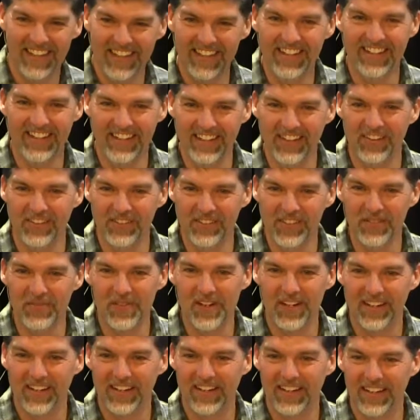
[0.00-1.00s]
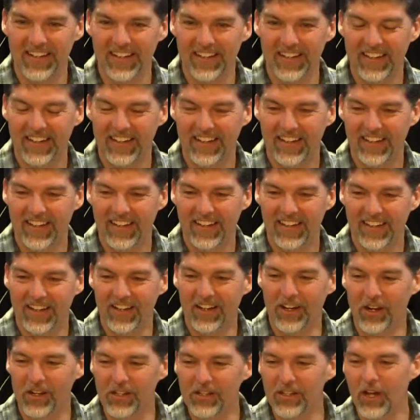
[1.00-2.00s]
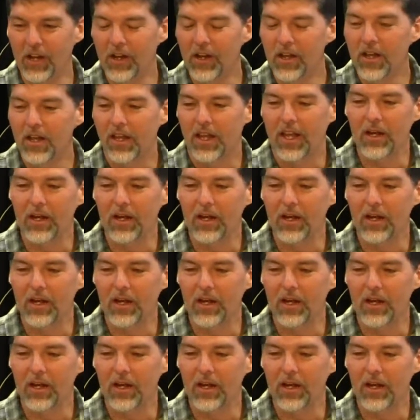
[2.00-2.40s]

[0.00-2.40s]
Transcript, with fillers: You, you know what I'm talking about? Uh, you know,